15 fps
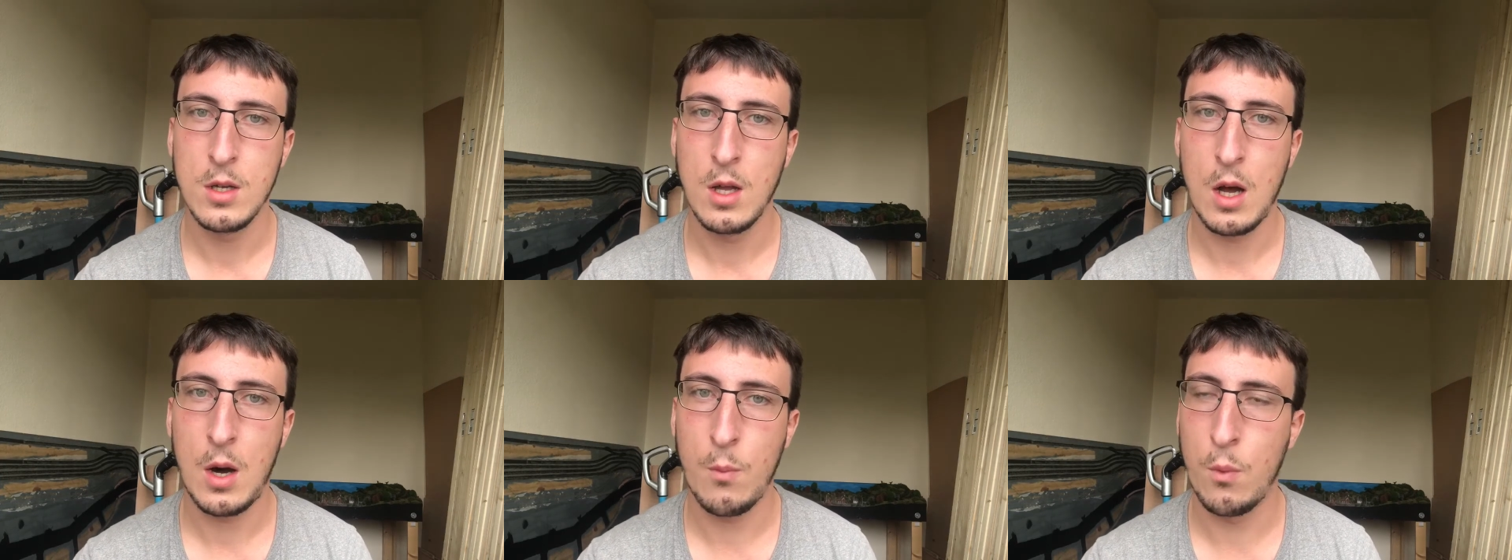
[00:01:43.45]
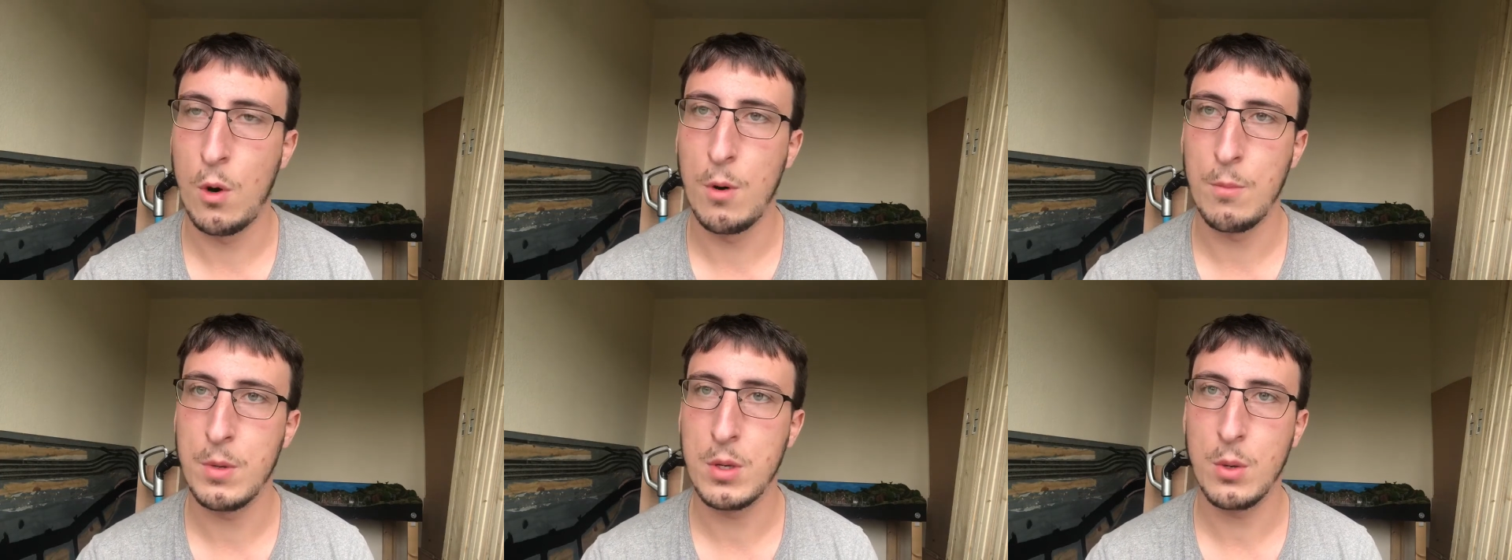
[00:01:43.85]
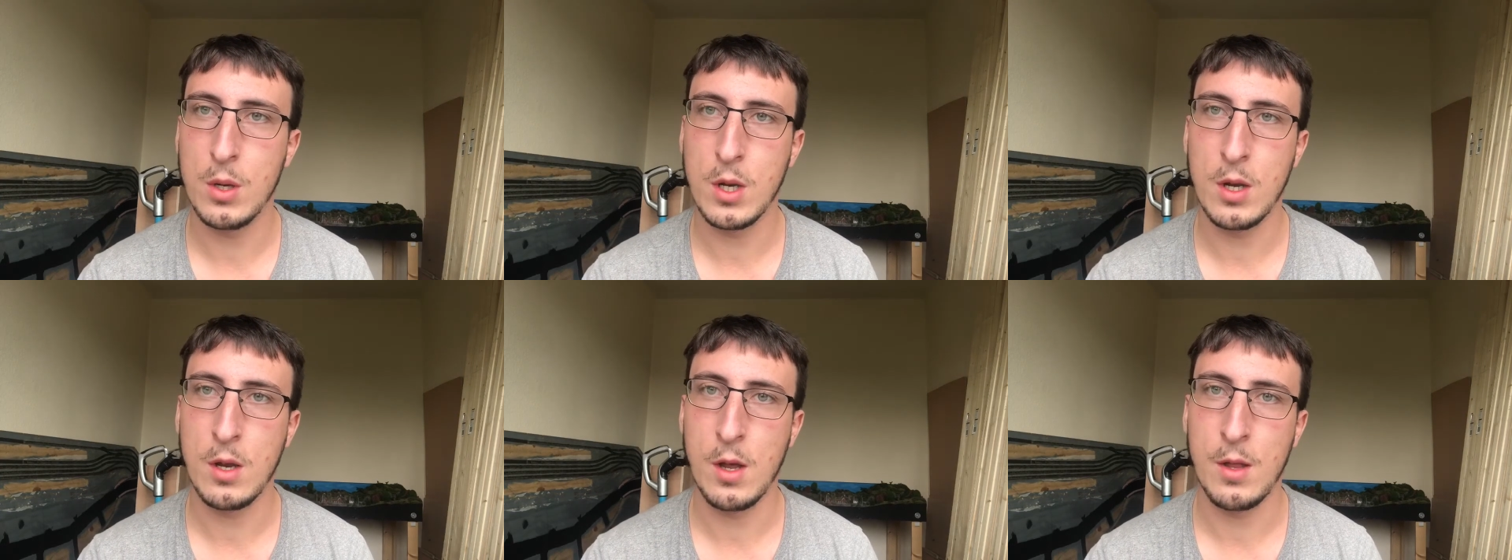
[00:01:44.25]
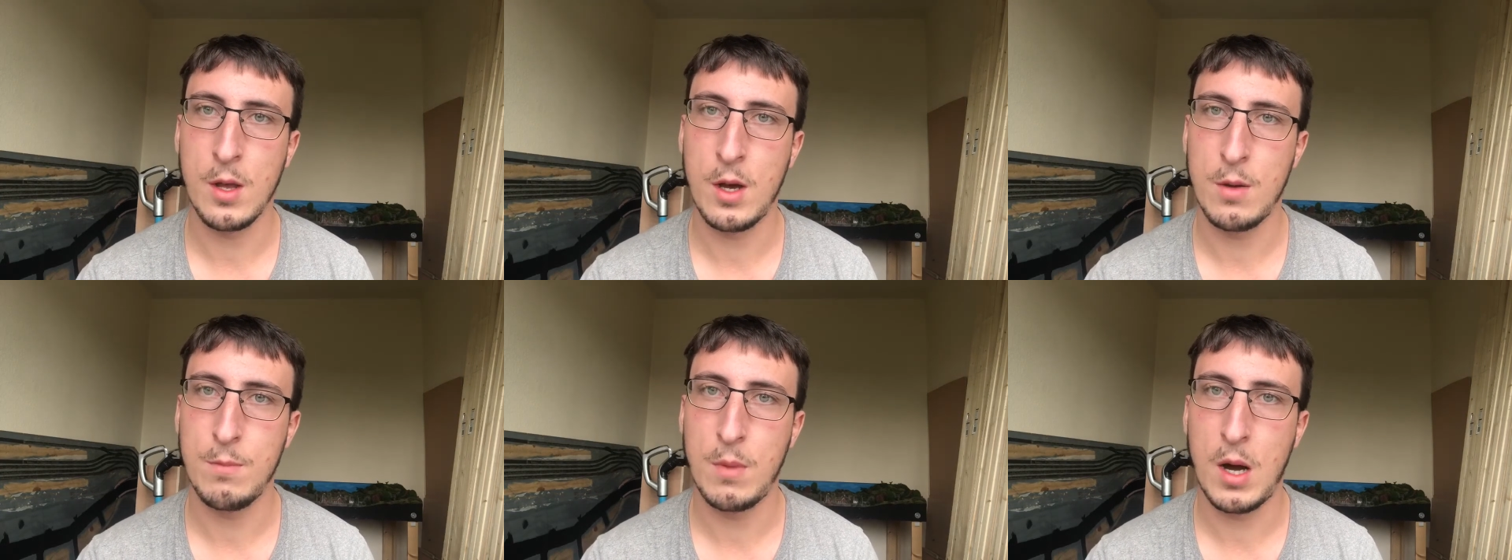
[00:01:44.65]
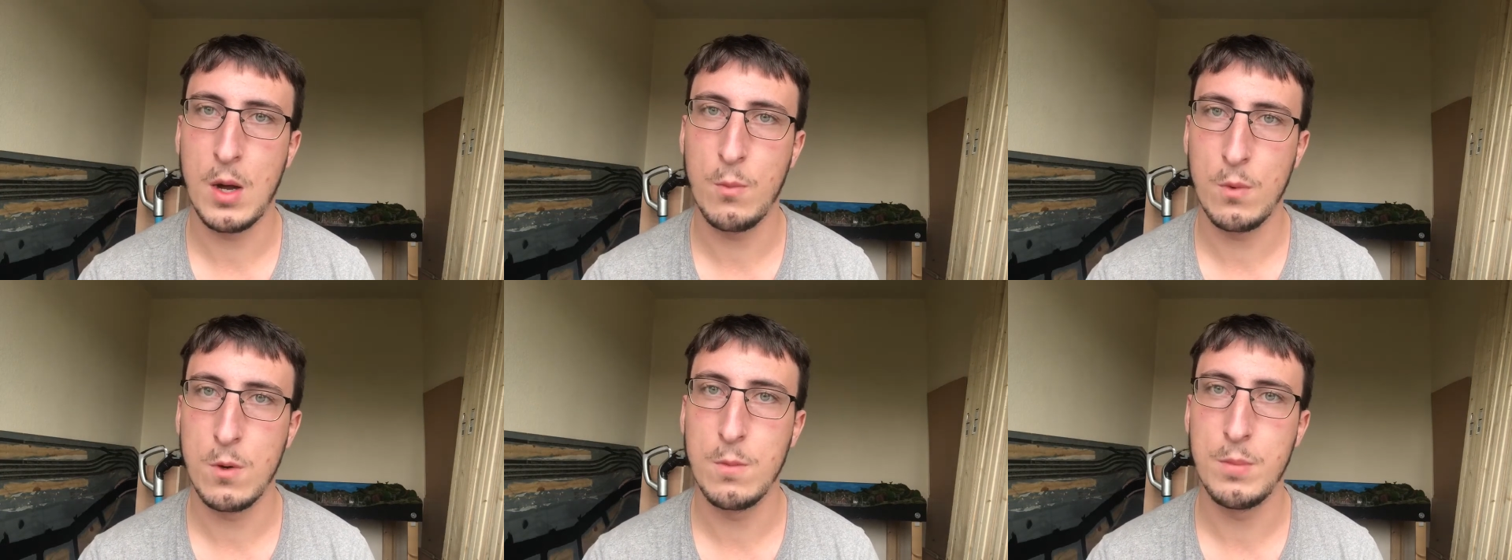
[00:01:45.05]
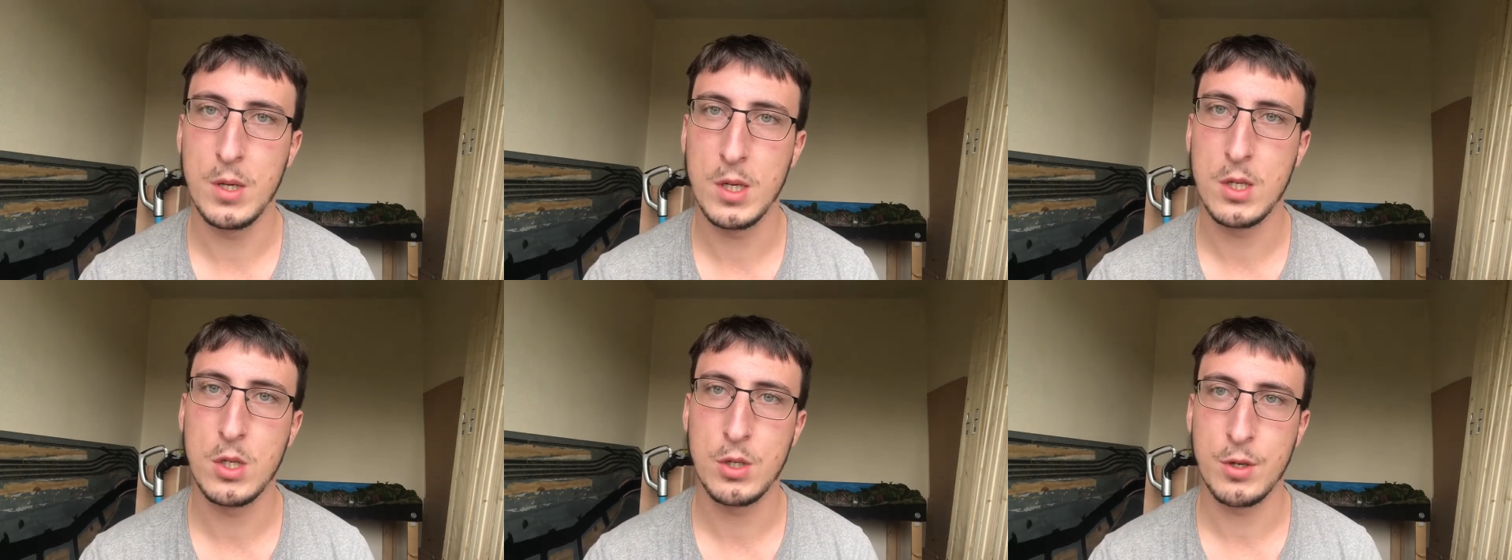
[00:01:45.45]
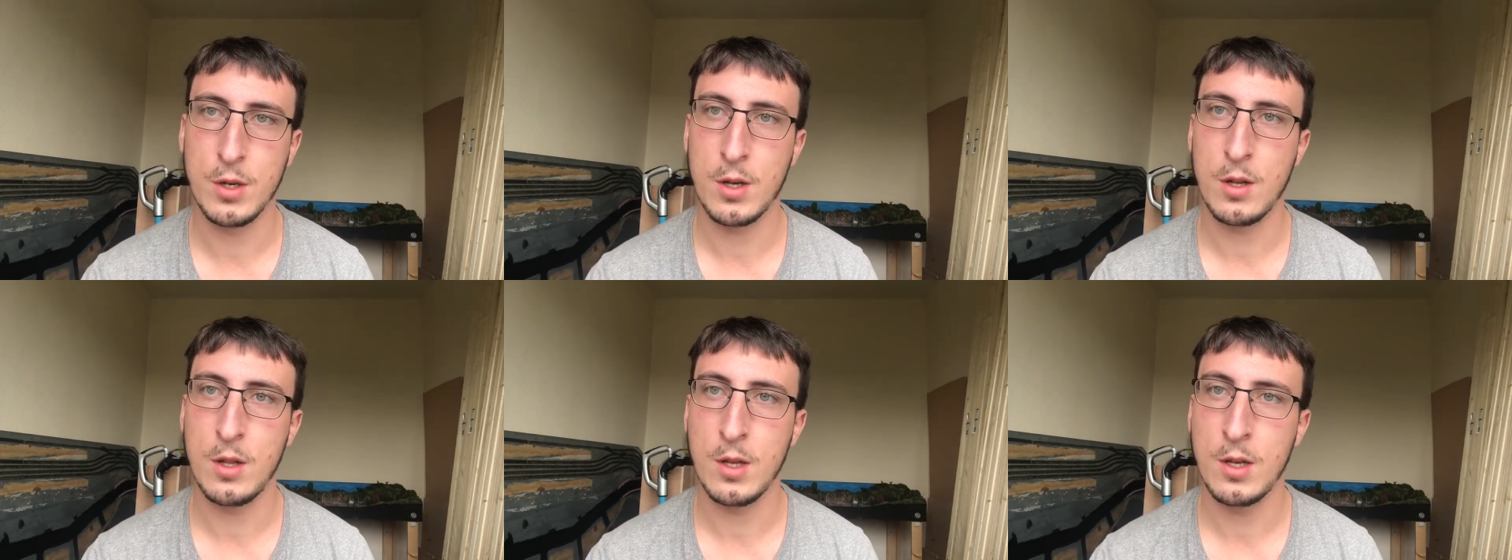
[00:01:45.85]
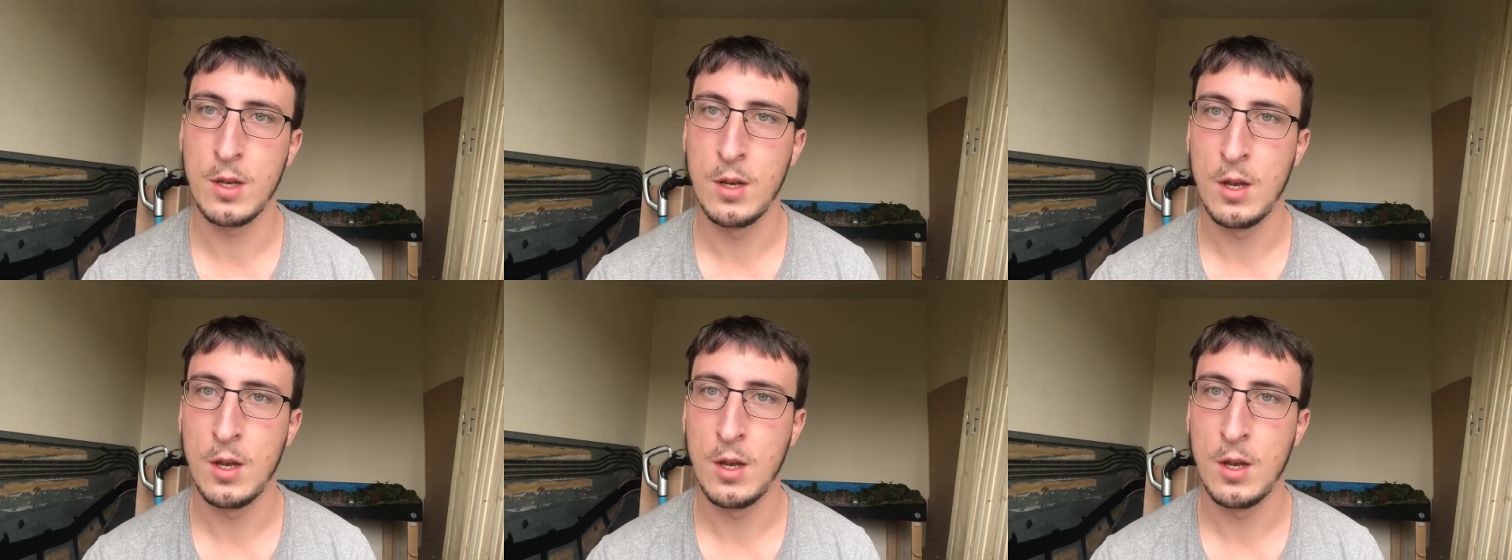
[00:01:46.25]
I won't be doing any of that. Mine will be strictly